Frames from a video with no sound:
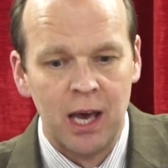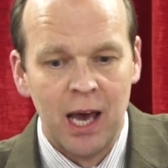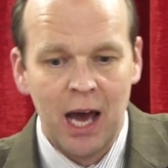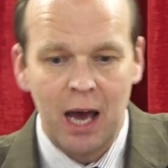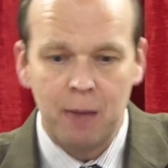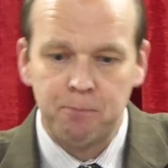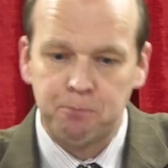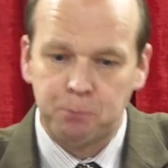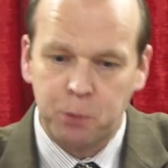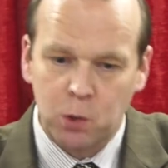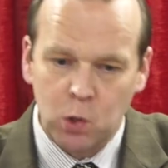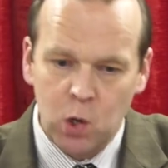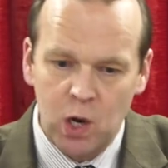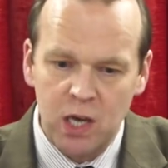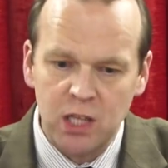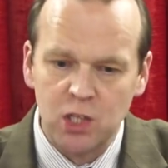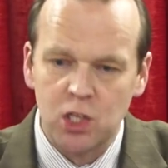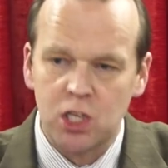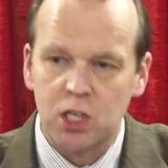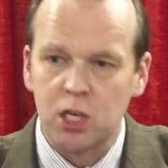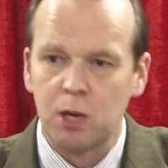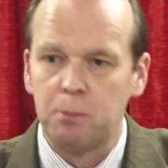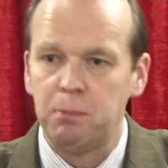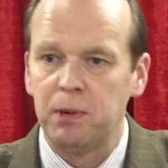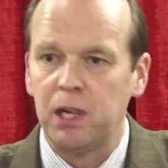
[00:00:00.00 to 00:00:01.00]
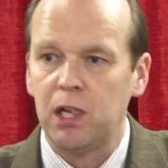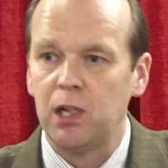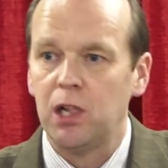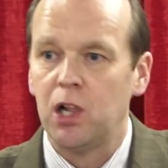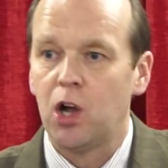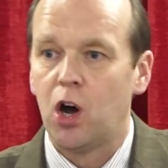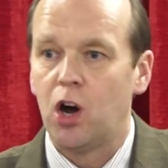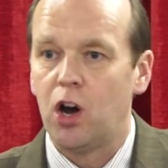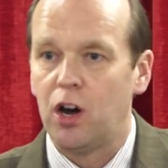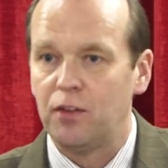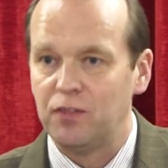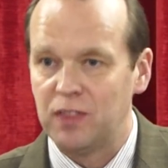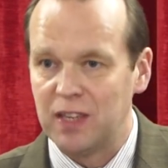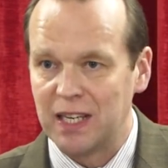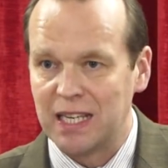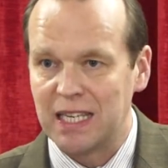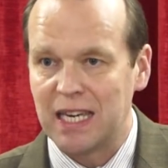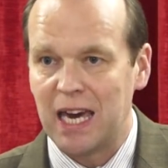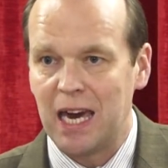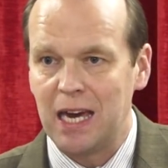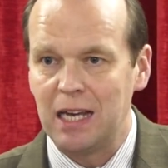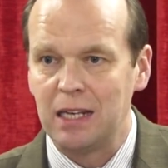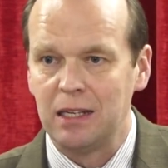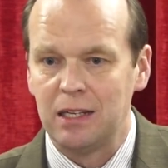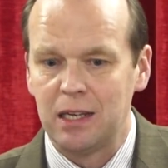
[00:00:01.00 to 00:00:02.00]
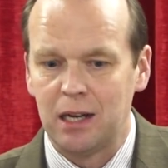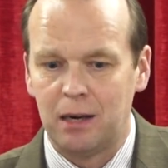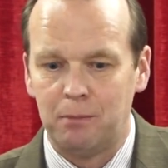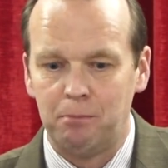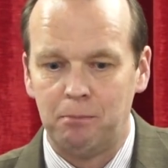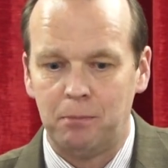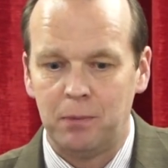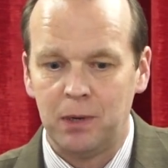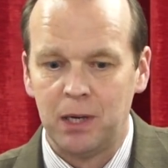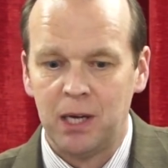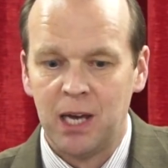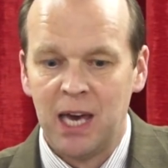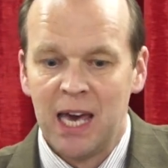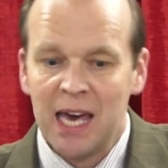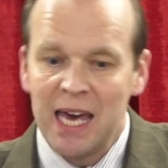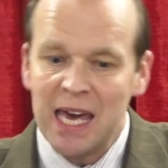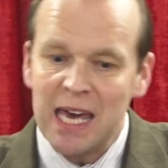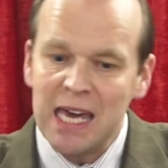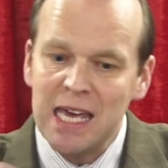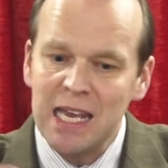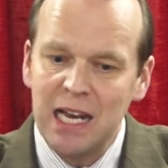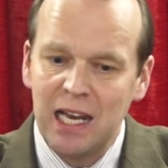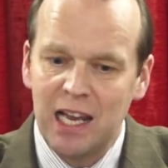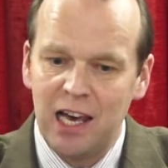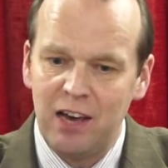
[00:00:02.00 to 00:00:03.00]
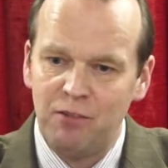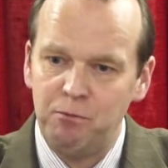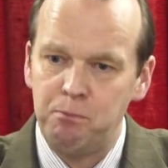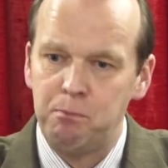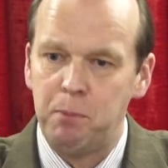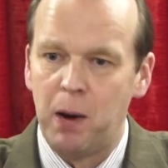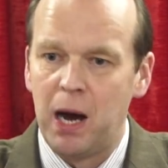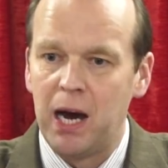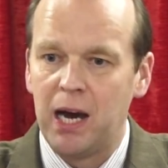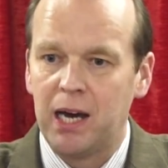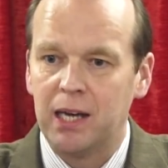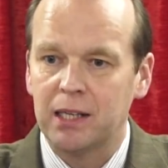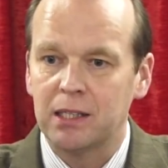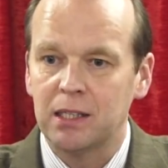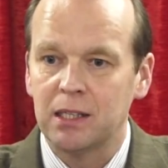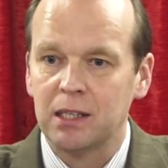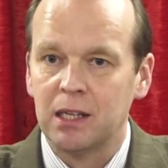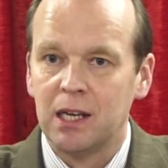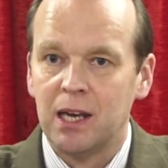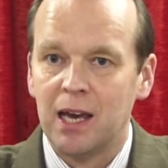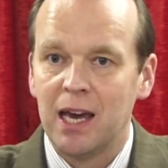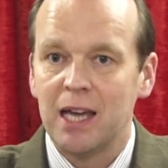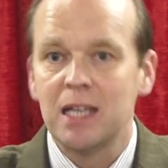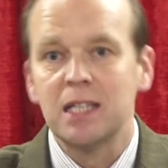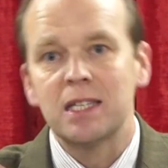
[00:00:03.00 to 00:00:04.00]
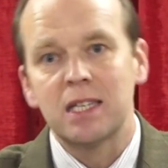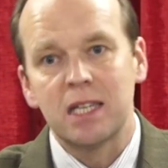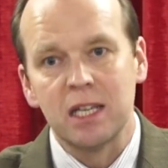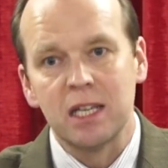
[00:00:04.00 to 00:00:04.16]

a principle of the kingdom. He lived by it. His